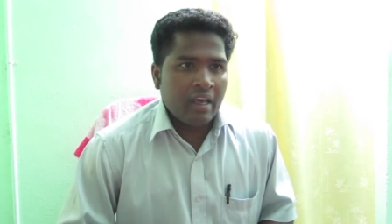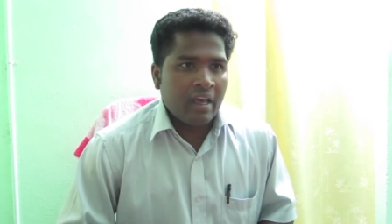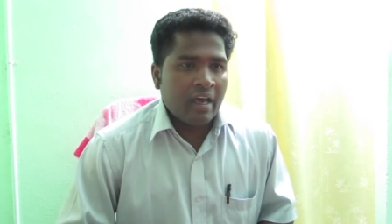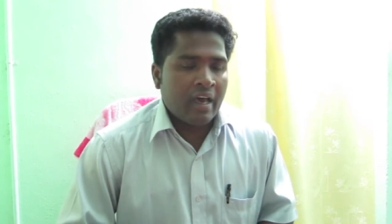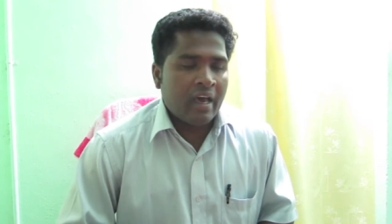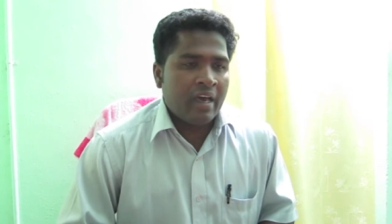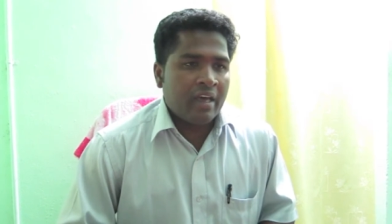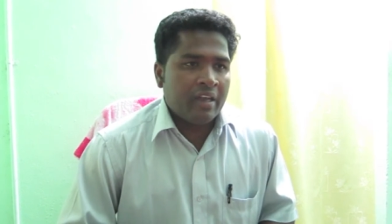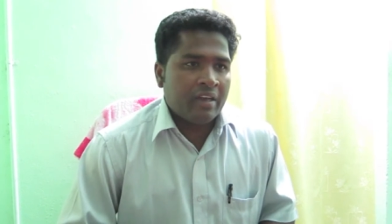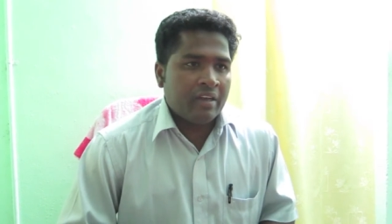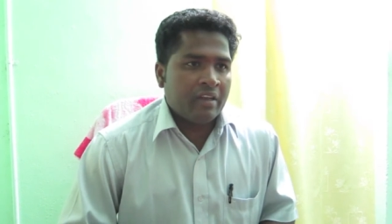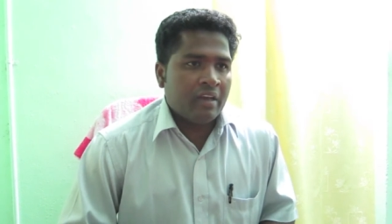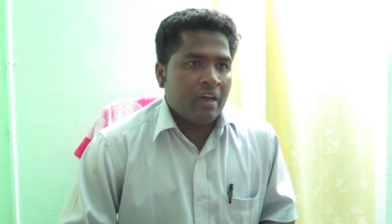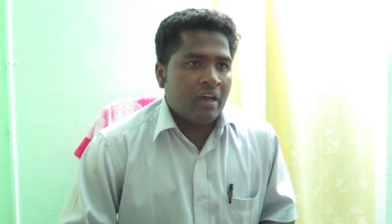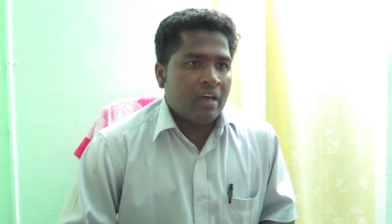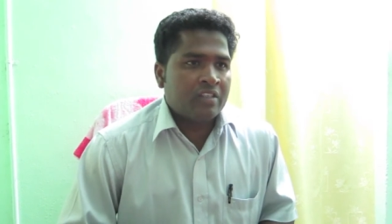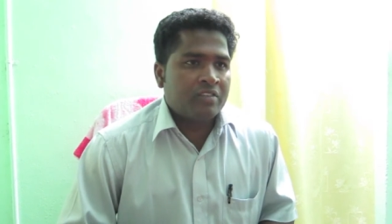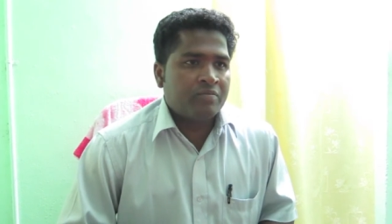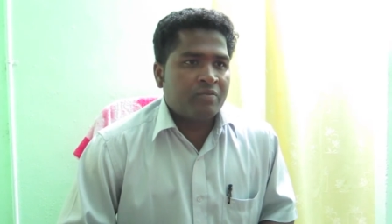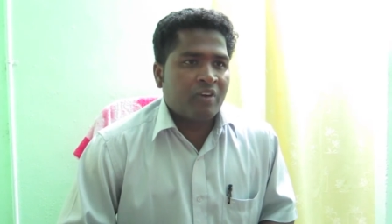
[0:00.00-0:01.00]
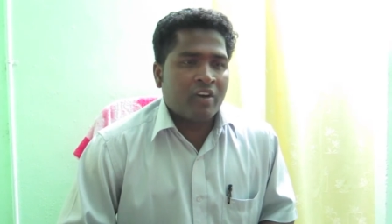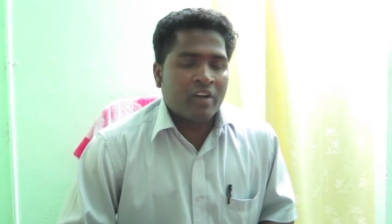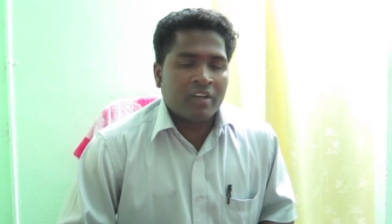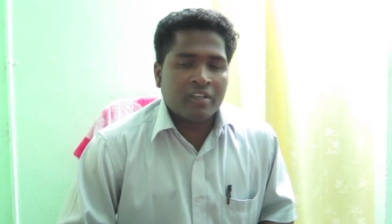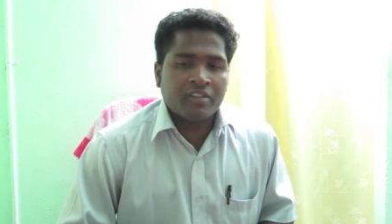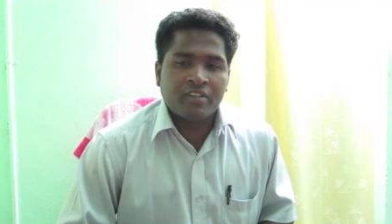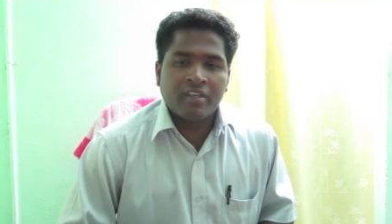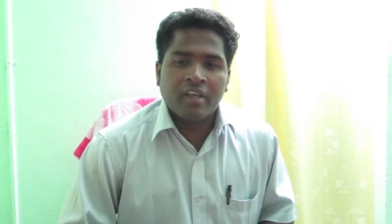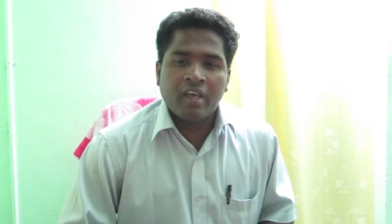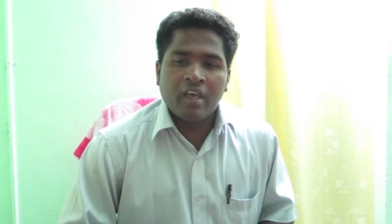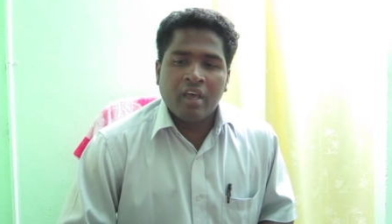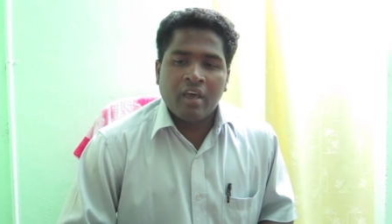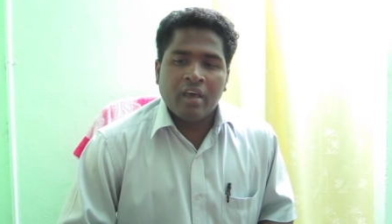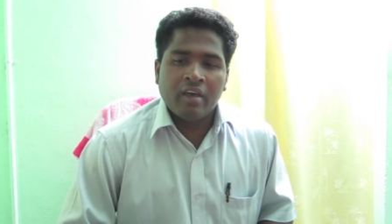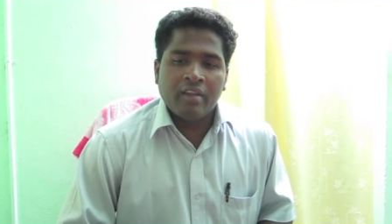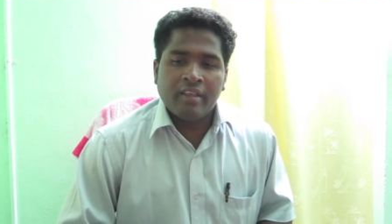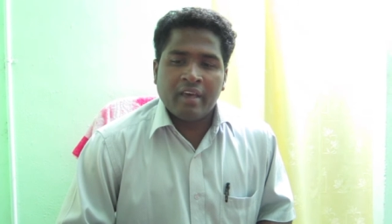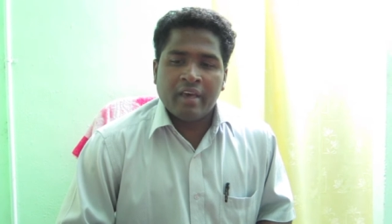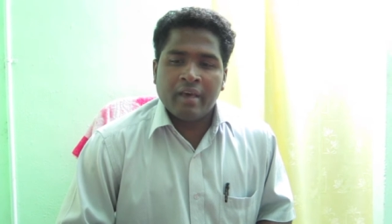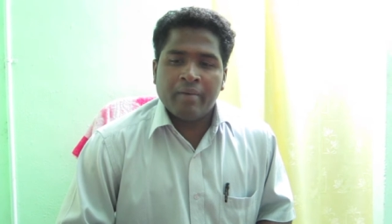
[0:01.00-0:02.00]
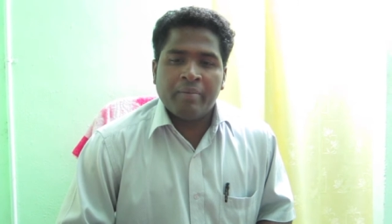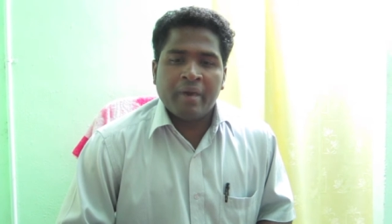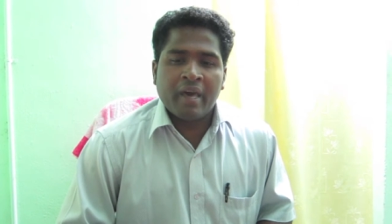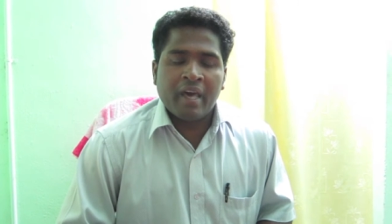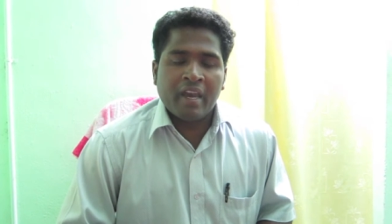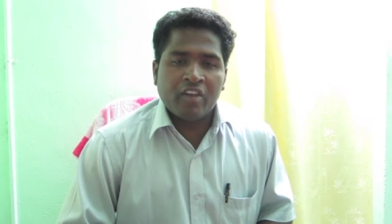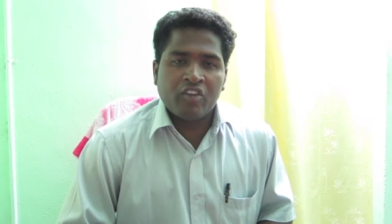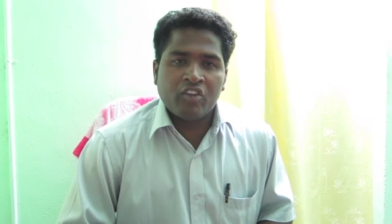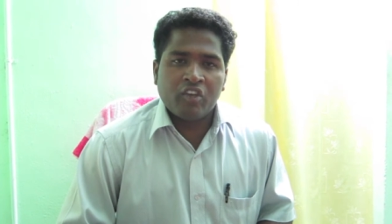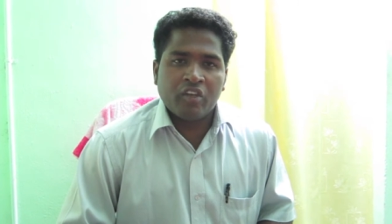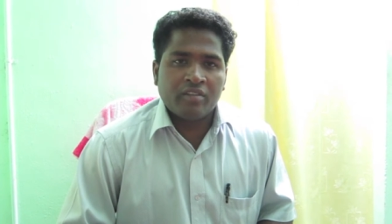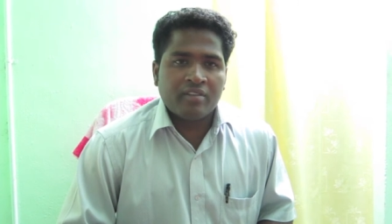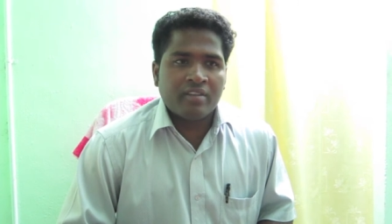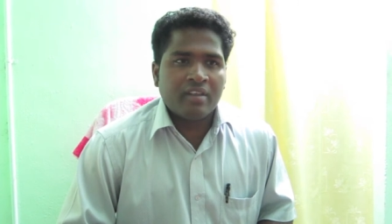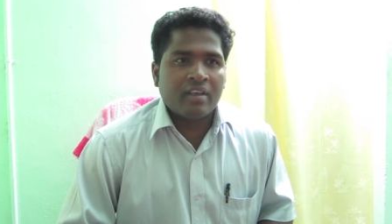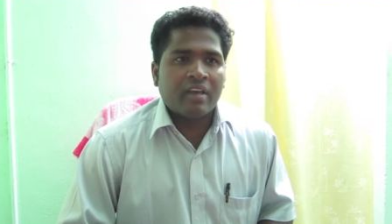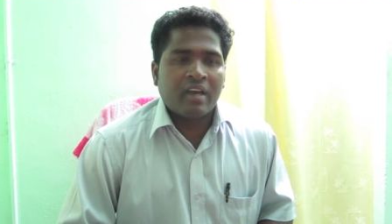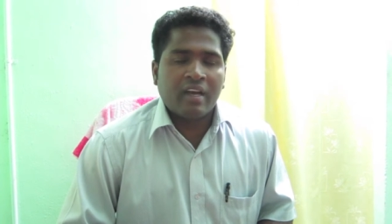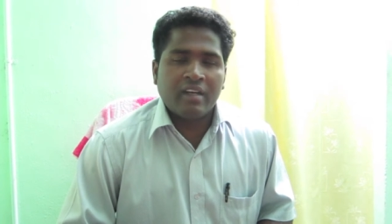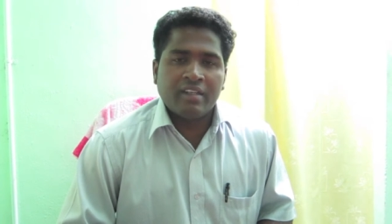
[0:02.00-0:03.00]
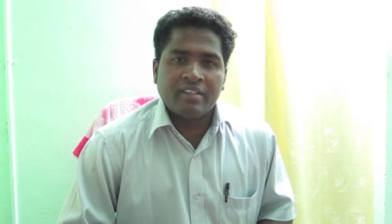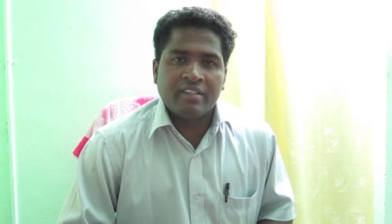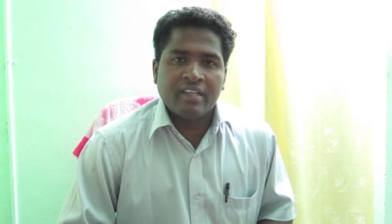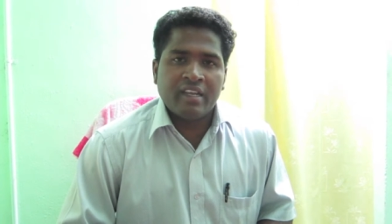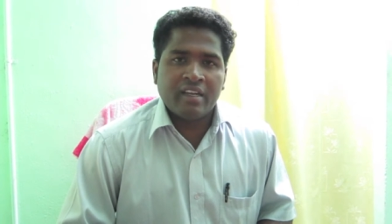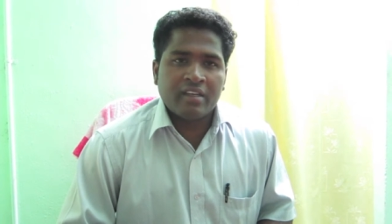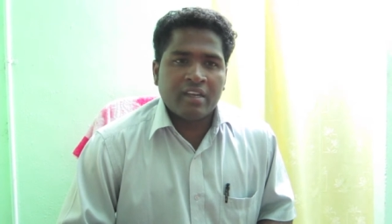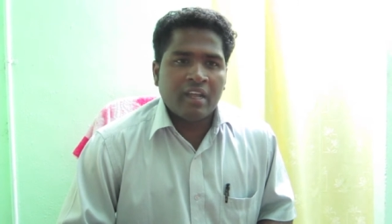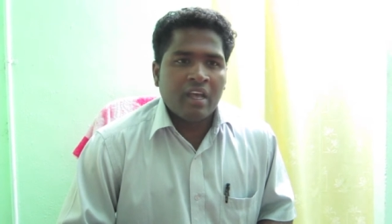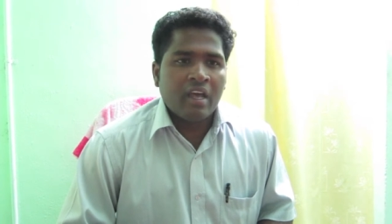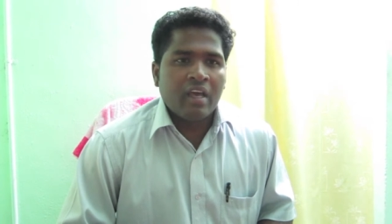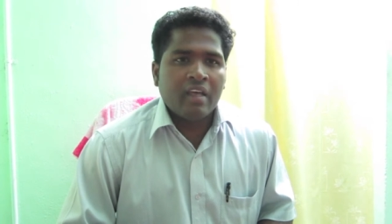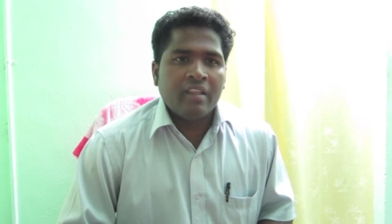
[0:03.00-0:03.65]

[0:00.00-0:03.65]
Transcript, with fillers: And as far as the parish is concerned,